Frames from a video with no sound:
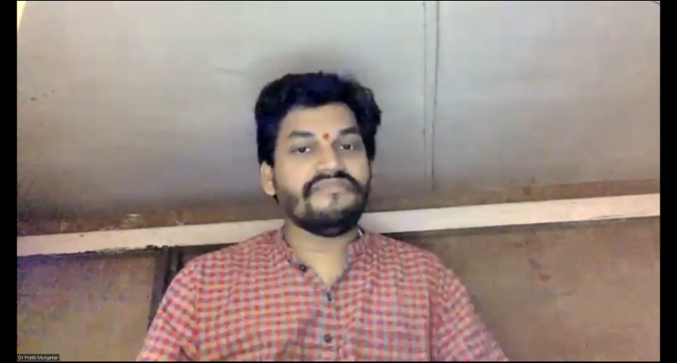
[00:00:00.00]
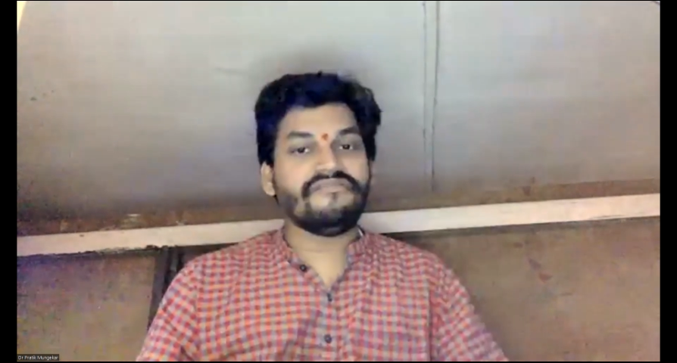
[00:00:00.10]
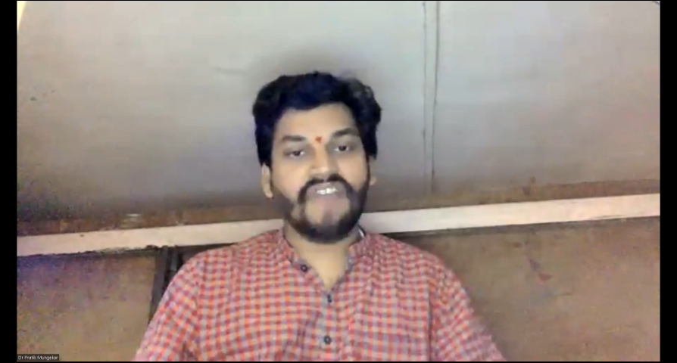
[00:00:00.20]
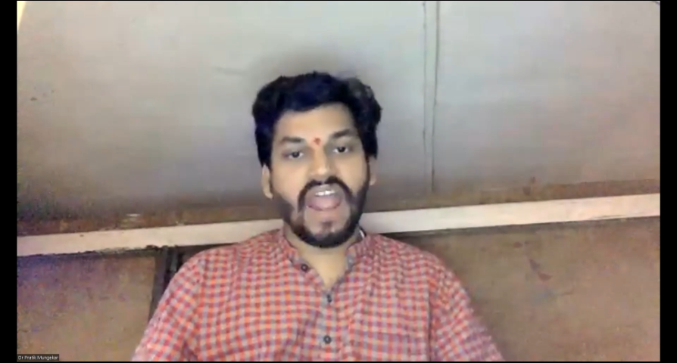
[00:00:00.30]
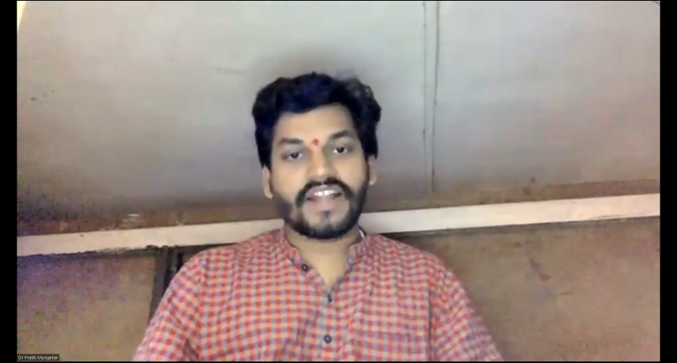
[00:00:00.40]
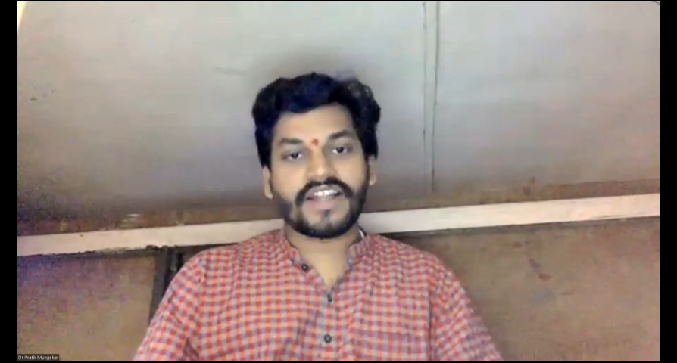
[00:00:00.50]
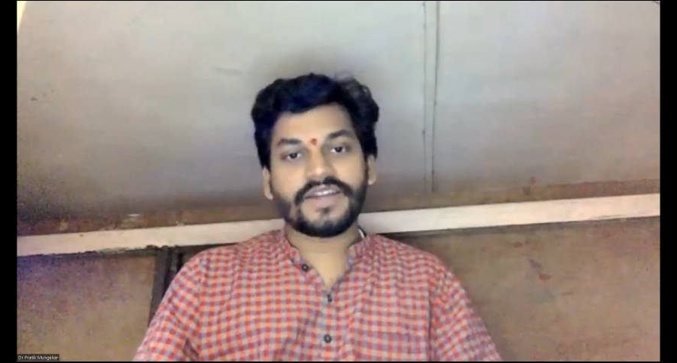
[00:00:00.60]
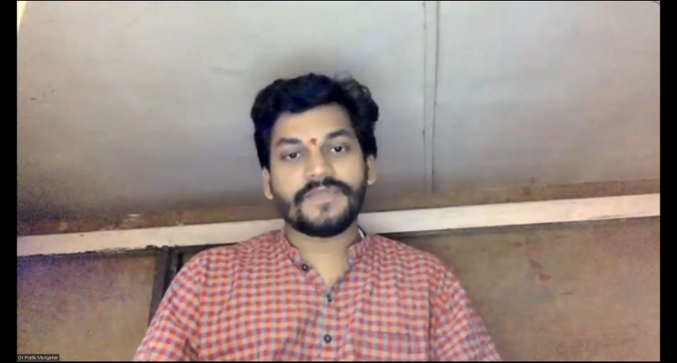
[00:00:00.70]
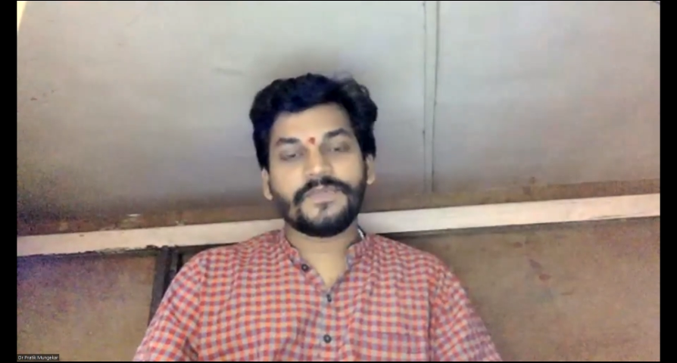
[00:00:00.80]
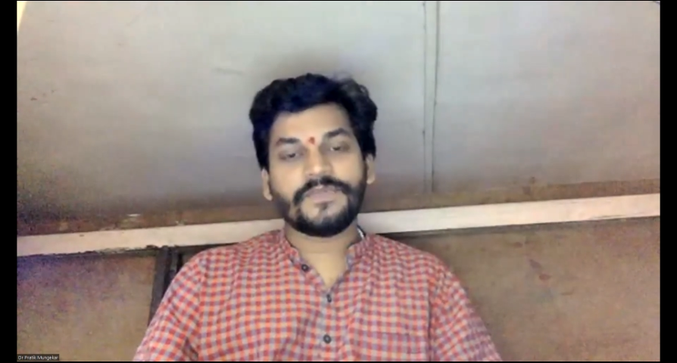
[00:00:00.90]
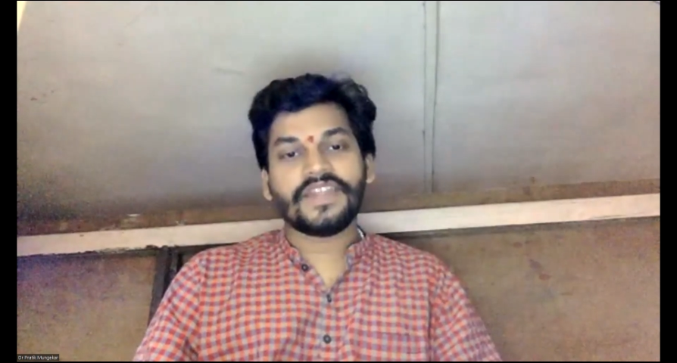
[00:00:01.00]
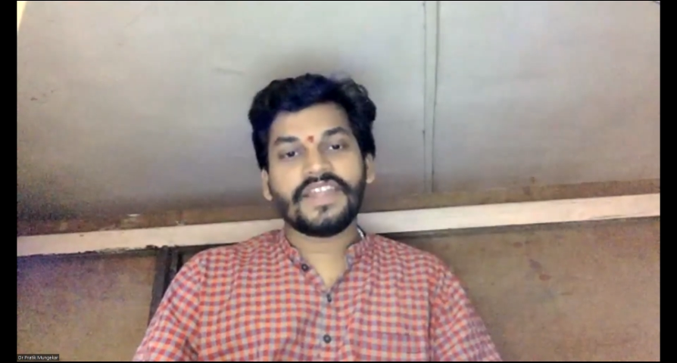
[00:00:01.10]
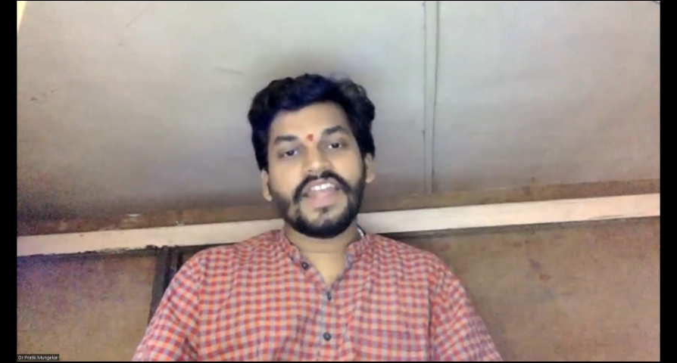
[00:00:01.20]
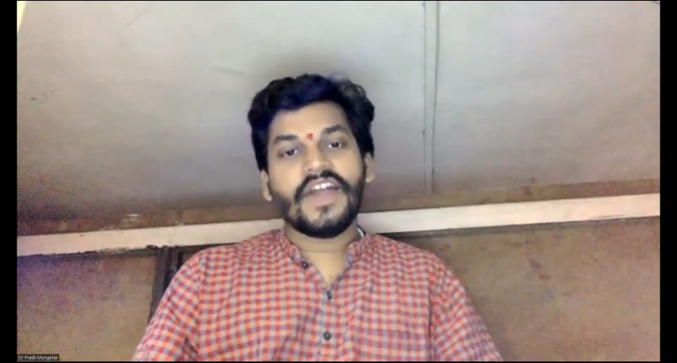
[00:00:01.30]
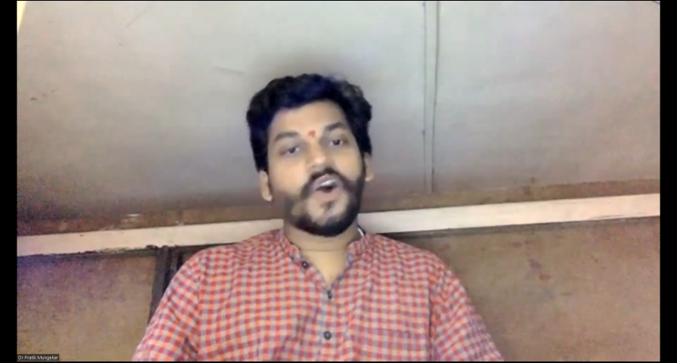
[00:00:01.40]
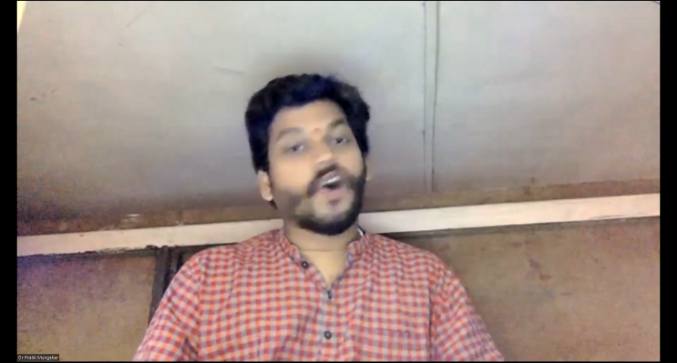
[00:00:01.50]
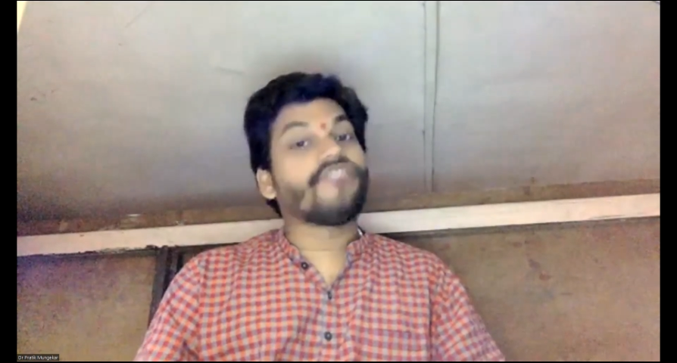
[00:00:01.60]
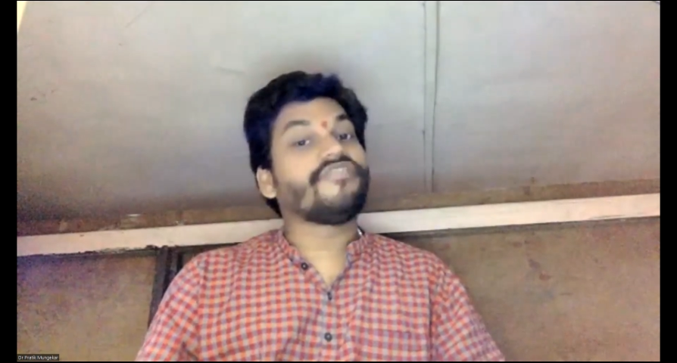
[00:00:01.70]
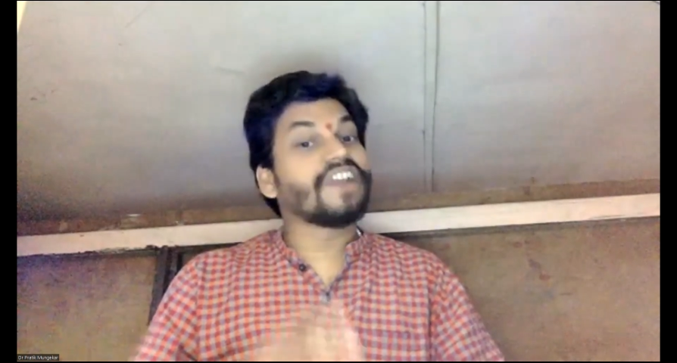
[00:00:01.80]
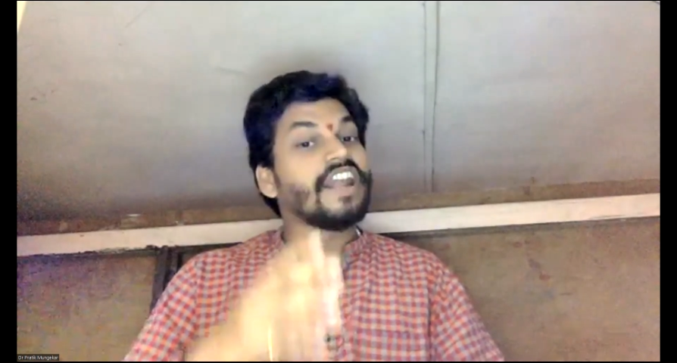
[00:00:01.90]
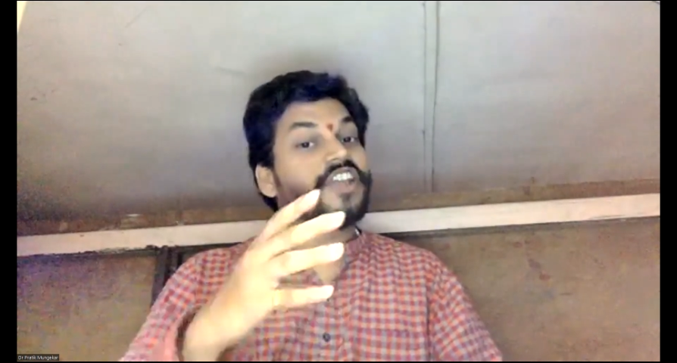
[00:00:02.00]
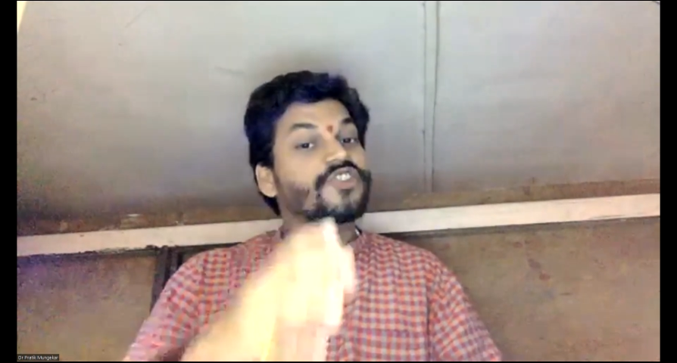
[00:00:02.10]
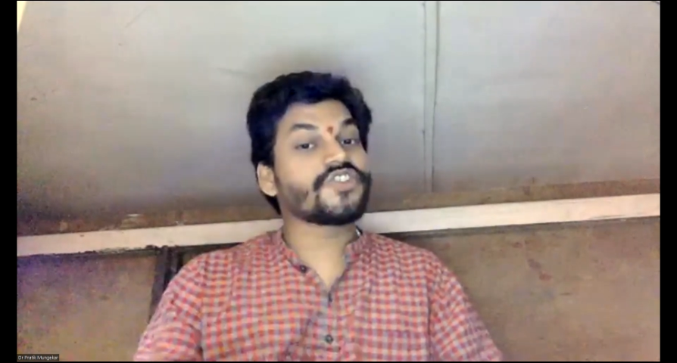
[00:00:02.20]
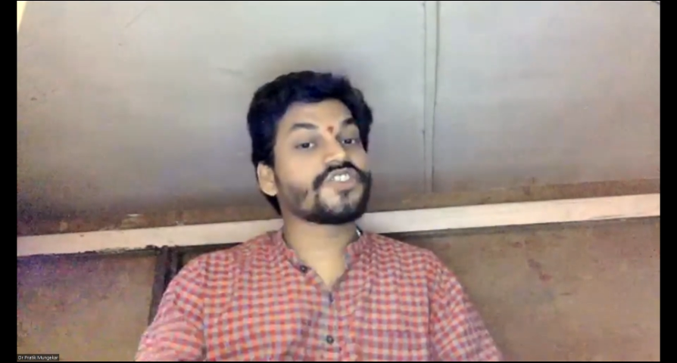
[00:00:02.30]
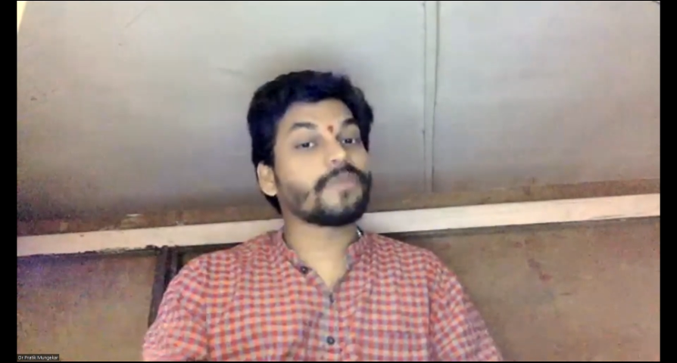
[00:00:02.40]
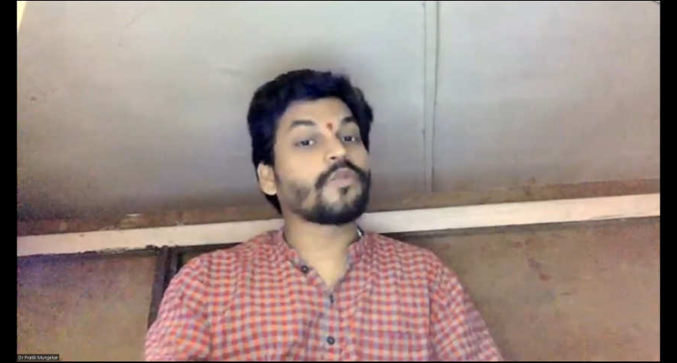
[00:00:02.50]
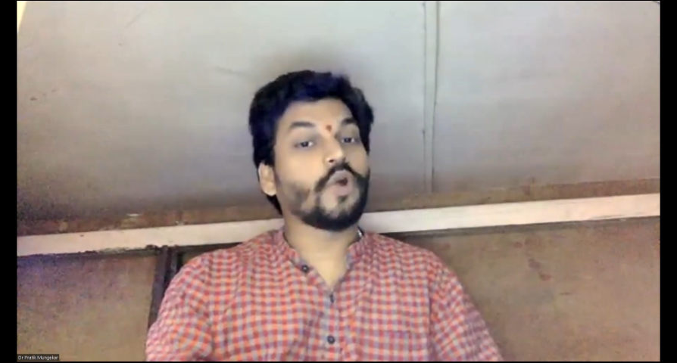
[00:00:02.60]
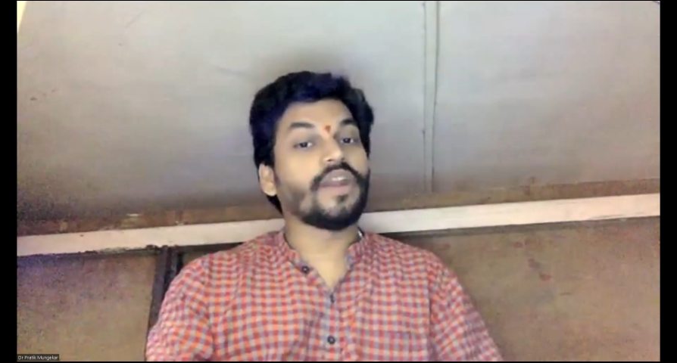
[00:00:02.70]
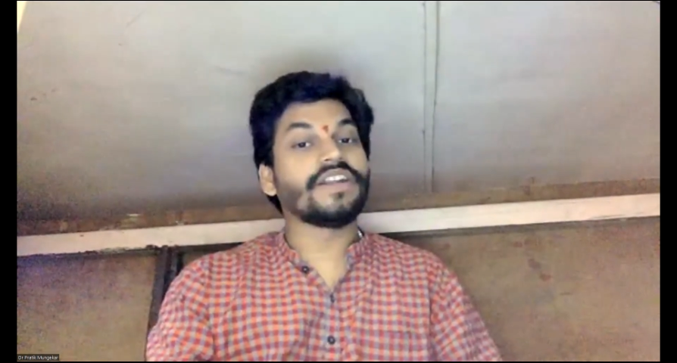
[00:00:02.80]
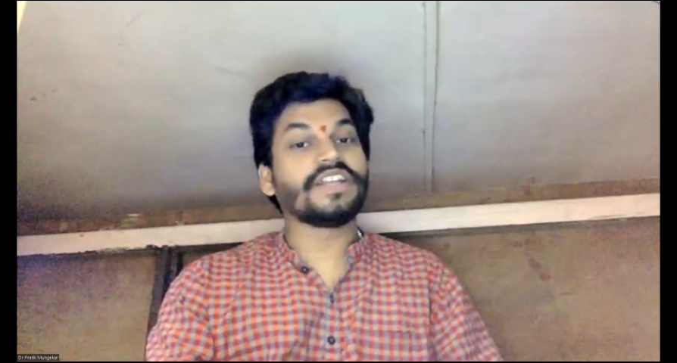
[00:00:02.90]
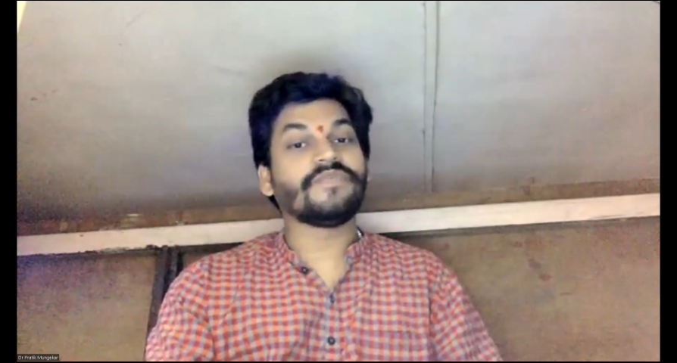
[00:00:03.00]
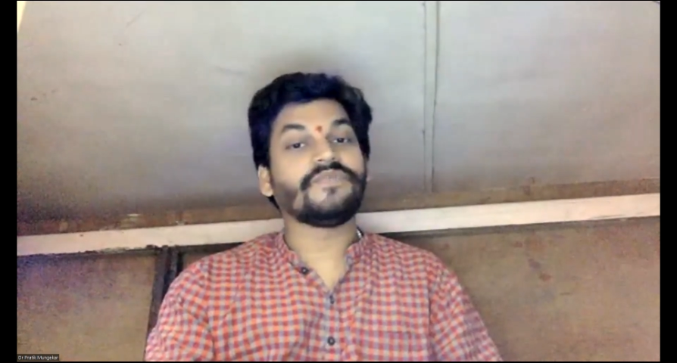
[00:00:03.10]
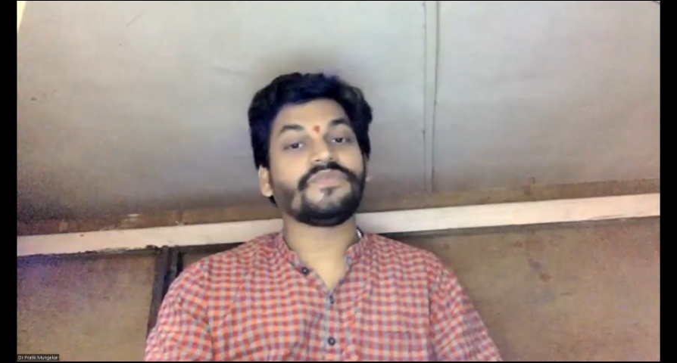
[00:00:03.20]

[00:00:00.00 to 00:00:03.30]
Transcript: impact on relationship quality.